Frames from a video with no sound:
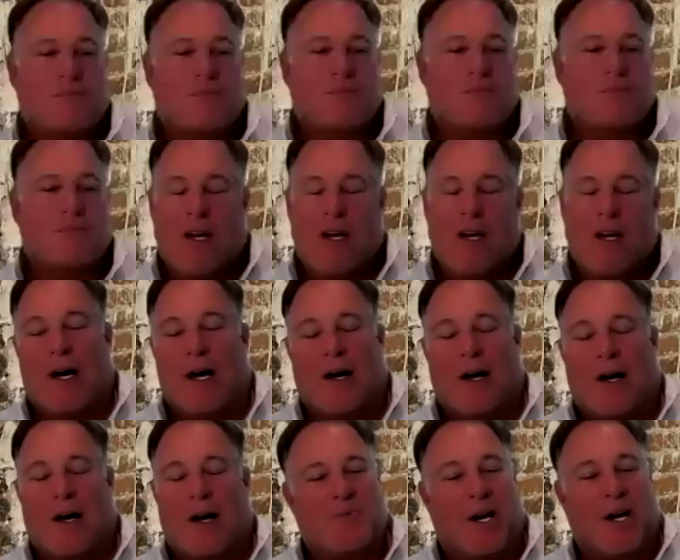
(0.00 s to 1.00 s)
Well,
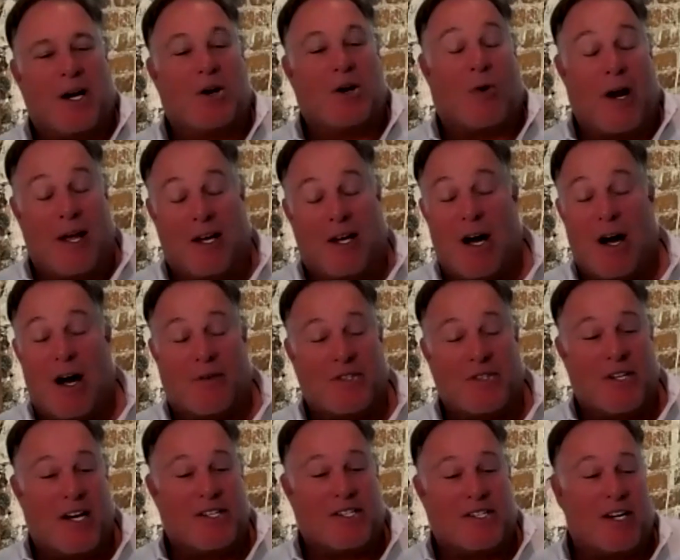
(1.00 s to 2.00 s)
this has been a great
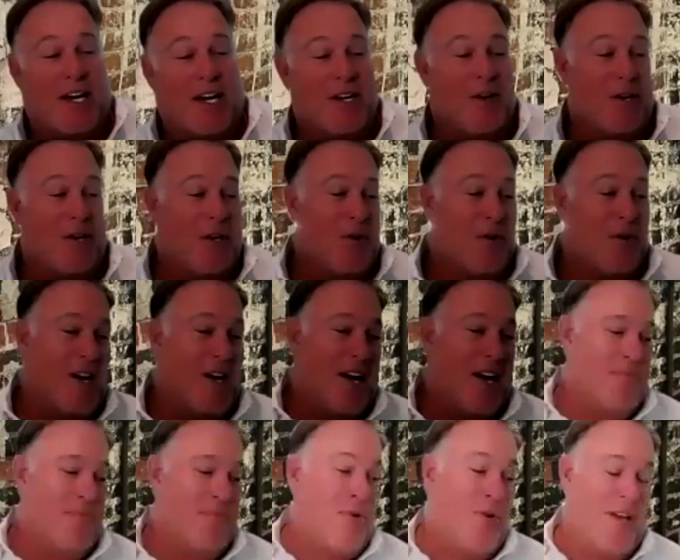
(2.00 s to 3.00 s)
conversation. I know you and
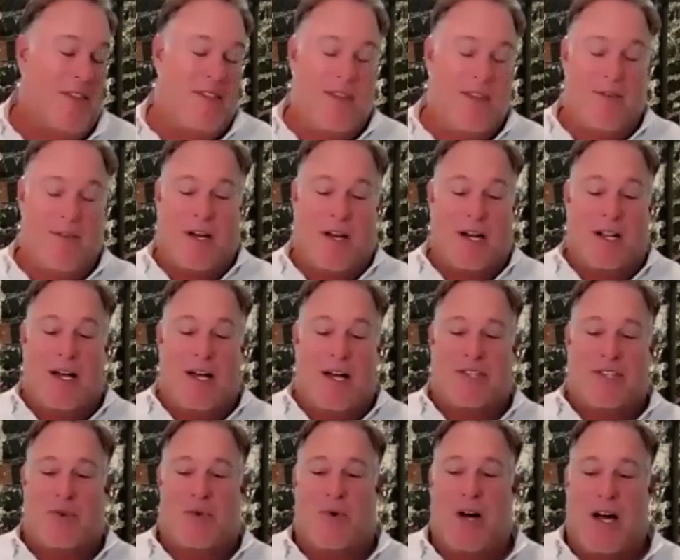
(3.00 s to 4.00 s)
I, boy, if we had a
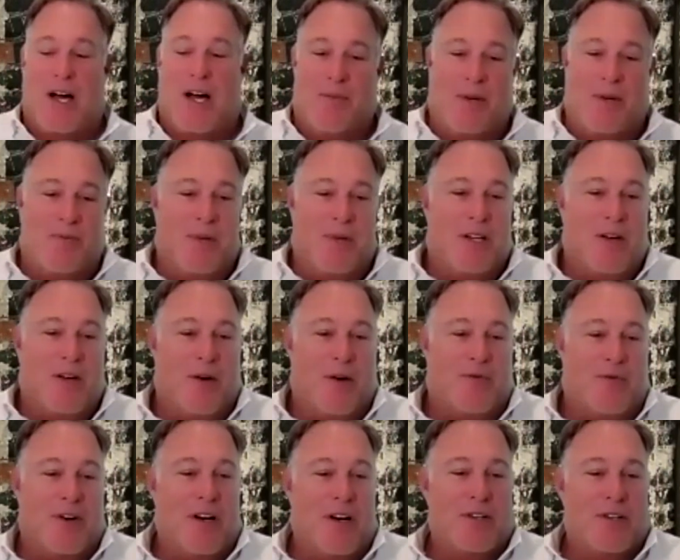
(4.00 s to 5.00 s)
glass of wine, we'd be going
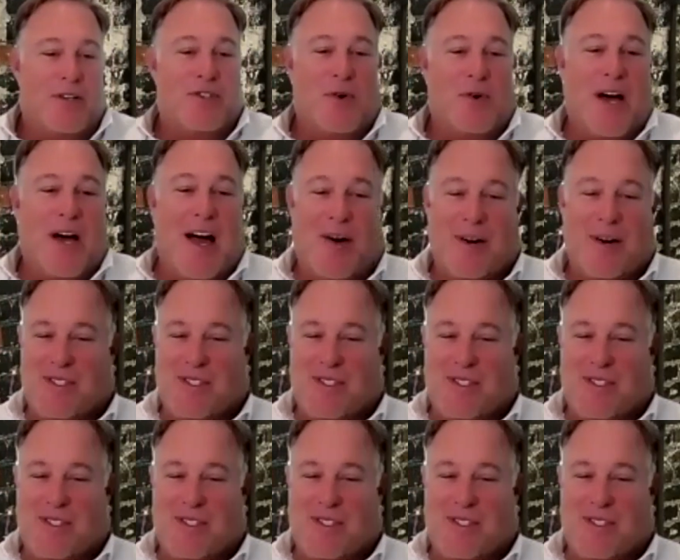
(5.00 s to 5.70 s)
for another 2 hours.